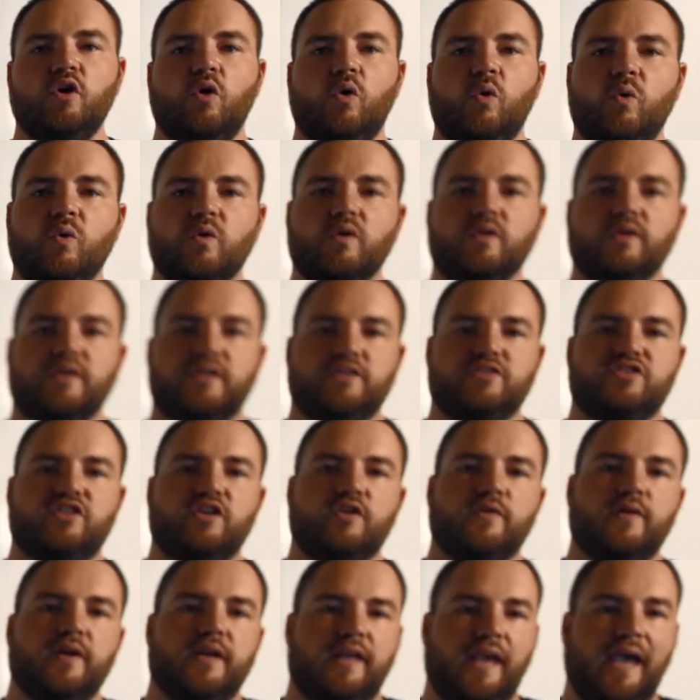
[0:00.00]
or is
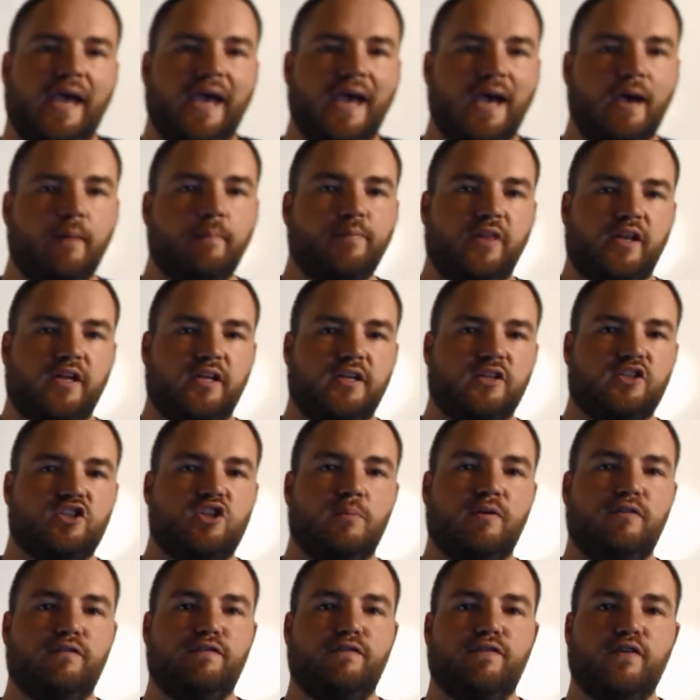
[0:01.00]
there a gap that needs
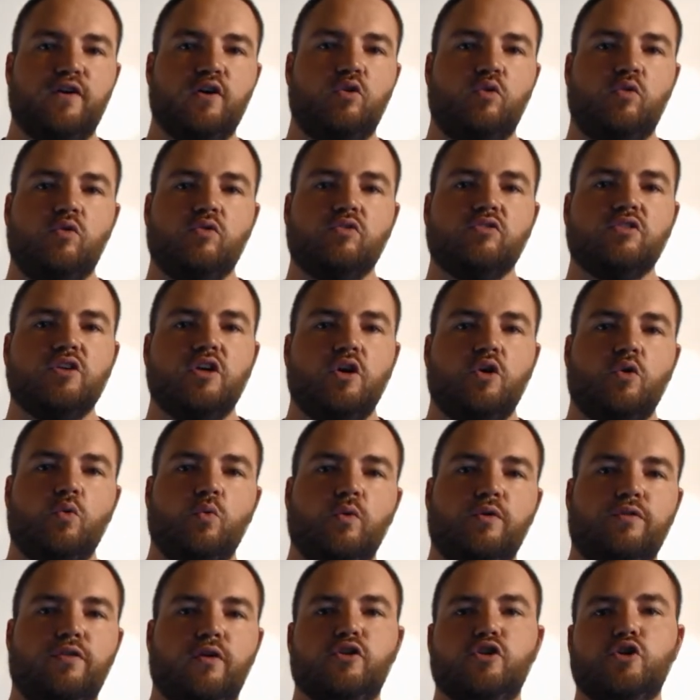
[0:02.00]
to be filled
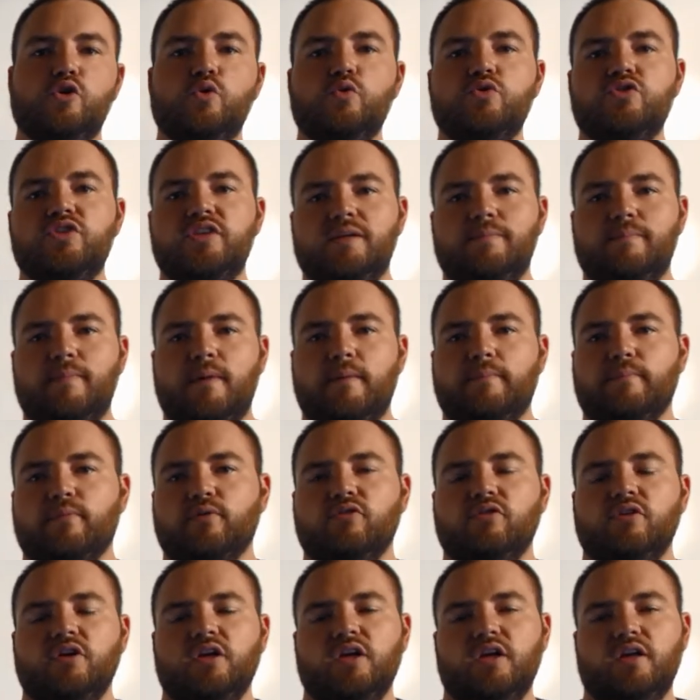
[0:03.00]
with a new team
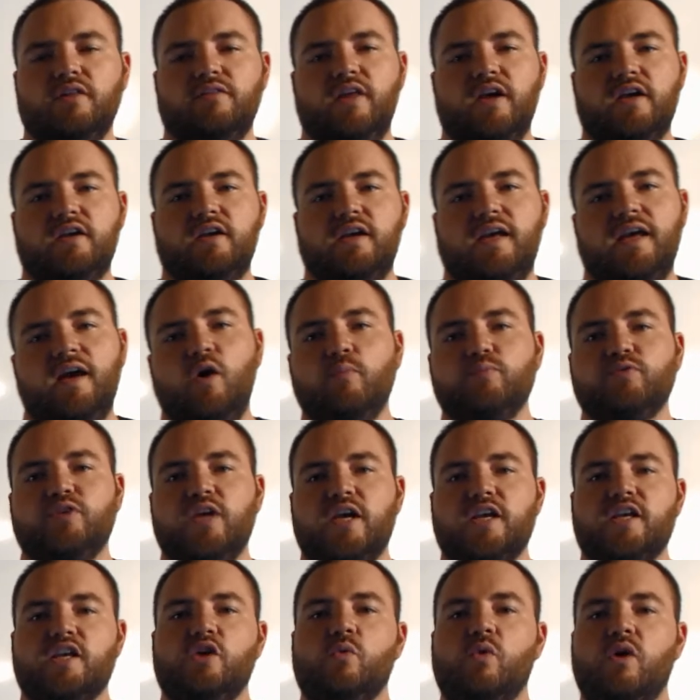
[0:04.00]
member that could help
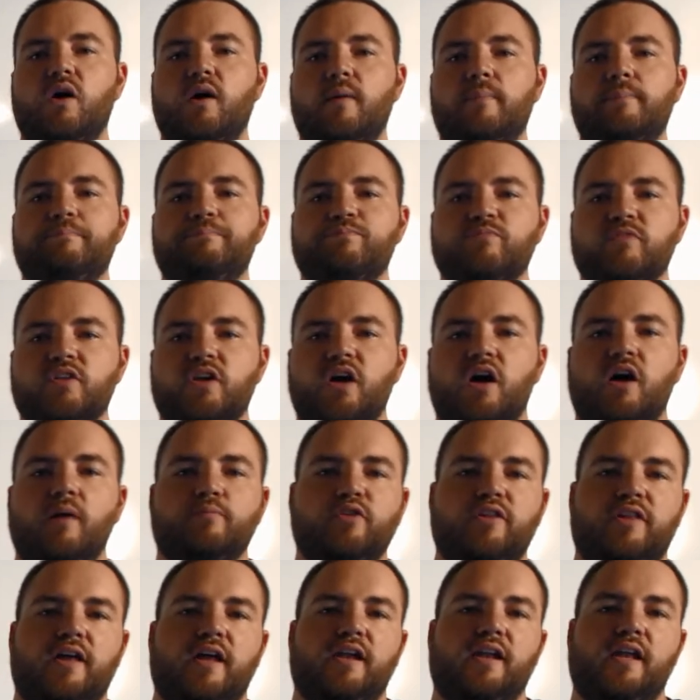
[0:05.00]
take you up
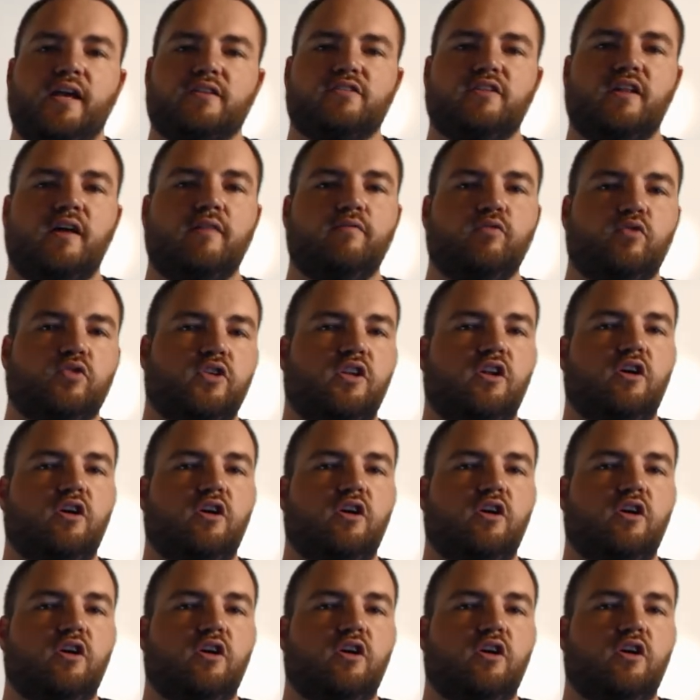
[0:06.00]
to that next level?